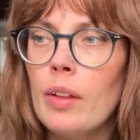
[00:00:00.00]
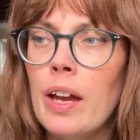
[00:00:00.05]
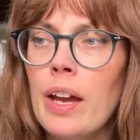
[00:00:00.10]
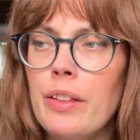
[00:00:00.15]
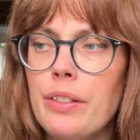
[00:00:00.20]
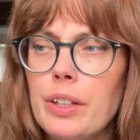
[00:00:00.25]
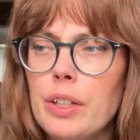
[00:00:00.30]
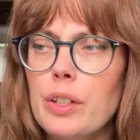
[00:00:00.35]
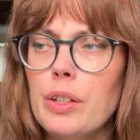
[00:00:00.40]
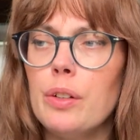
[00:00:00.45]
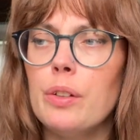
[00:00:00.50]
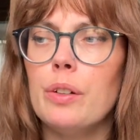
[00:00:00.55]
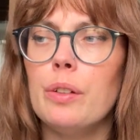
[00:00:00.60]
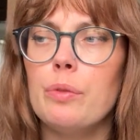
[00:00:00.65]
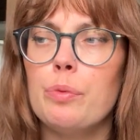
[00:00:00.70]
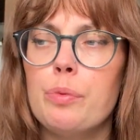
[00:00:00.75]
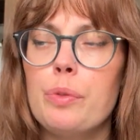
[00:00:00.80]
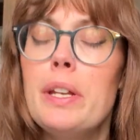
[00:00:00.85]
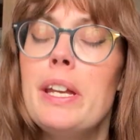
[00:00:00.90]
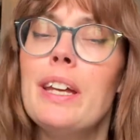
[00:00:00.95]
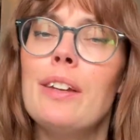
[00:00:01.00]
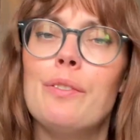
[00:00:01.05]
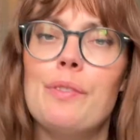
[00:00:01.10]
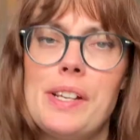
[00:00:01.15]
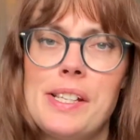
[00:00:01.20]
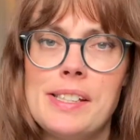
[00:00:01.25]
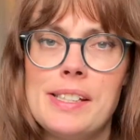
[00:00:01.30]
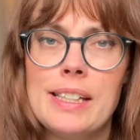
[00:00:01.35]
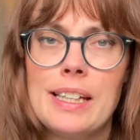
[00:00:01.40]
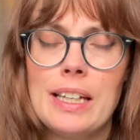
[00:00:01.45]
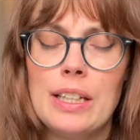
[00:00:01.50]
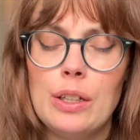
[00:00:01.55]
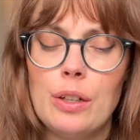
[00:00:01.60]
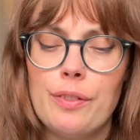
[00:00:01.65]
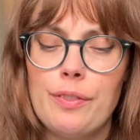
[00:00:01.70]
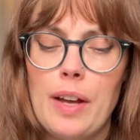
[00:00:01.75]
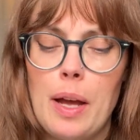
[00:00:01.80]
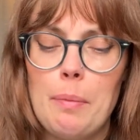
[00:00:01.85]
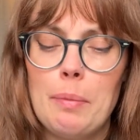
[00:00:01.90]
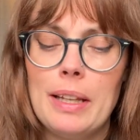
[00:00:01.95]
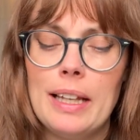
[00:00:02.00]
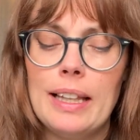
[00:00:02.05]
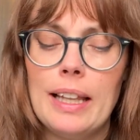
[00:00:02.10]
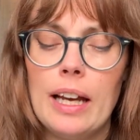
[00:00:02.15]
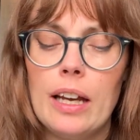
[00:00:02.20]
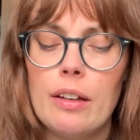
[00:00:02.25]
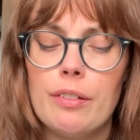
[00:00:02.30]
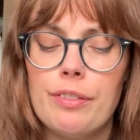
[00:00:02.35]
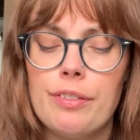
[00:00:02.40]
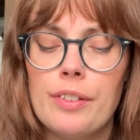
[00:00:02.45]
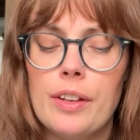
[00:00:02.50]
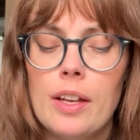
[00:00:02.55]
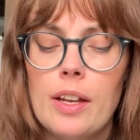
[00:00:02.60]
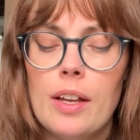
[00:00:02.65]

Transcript: I think you're reinvesting in your family life,